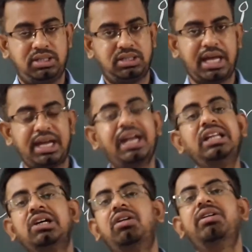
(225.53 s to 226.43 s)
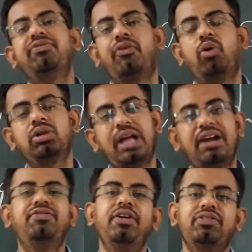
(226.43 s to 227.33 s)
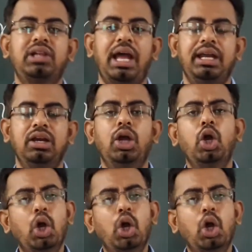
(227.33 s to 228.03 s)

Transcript: second, third, fourth and fifth line,